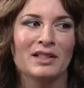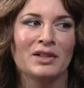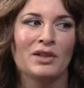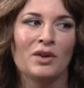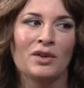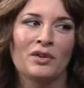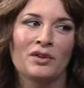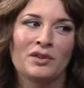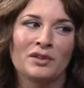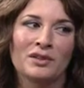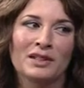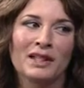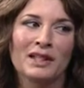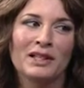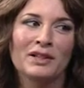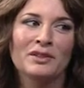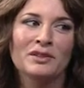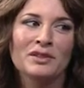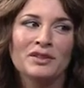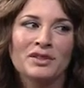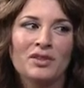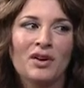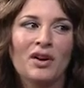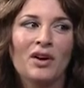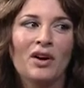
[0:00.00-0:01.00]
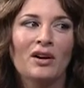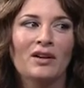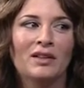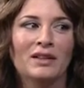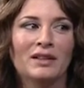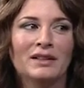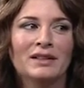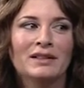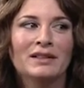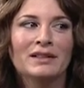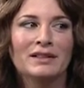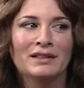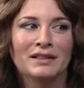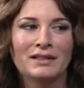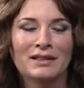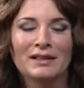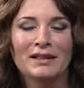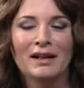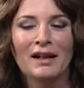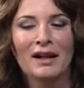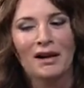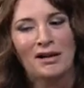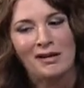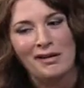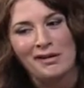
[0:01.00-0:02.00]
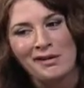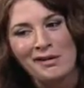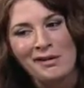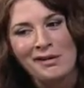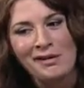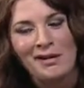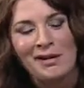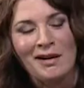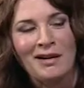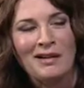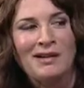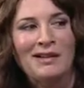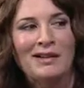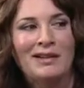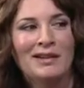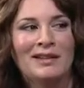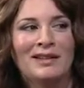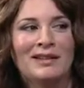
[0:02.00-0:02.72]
mm. they go to the Lego store mm-hmm. and. They're, they'll